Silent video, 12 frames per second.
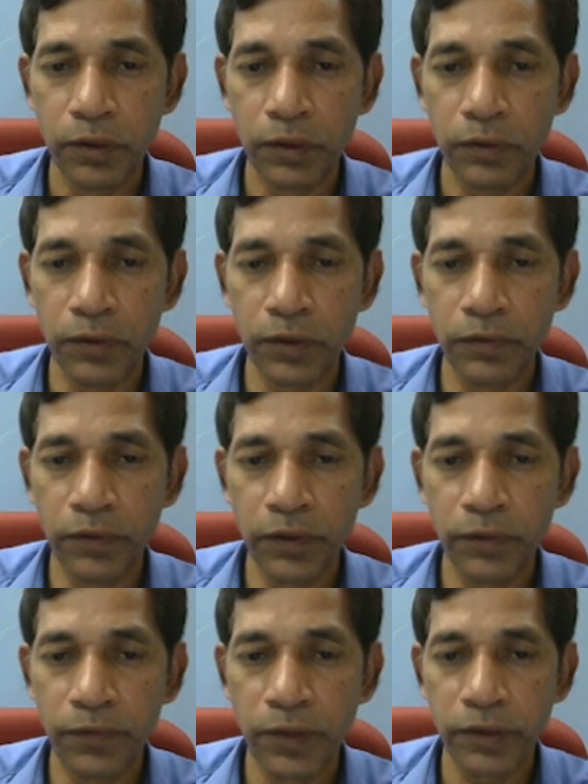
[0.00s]
you are
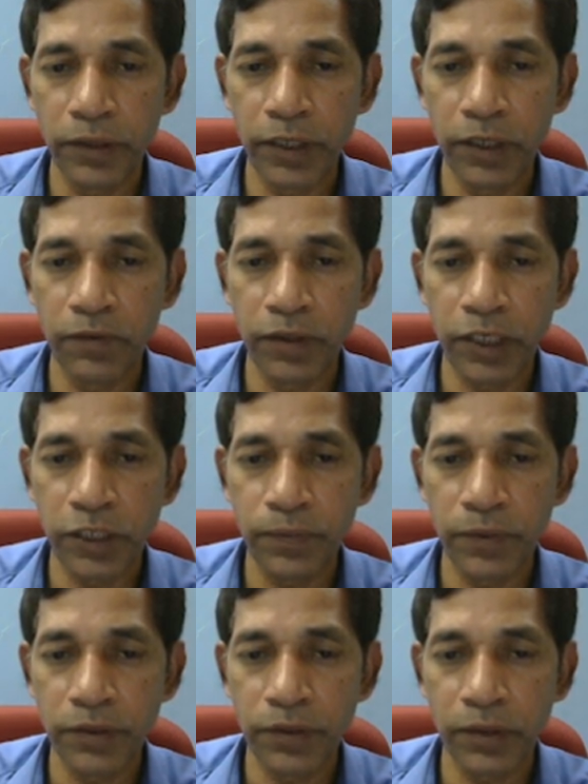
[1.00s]
going for the regular
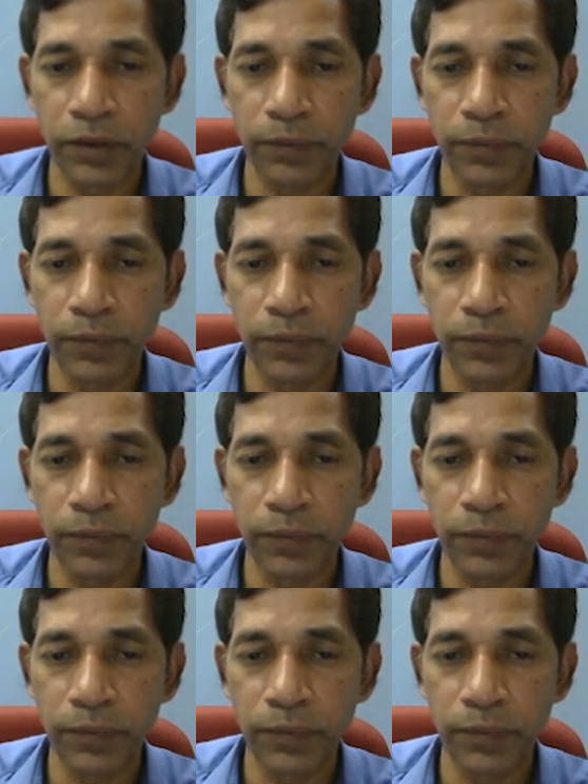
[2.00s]
expression.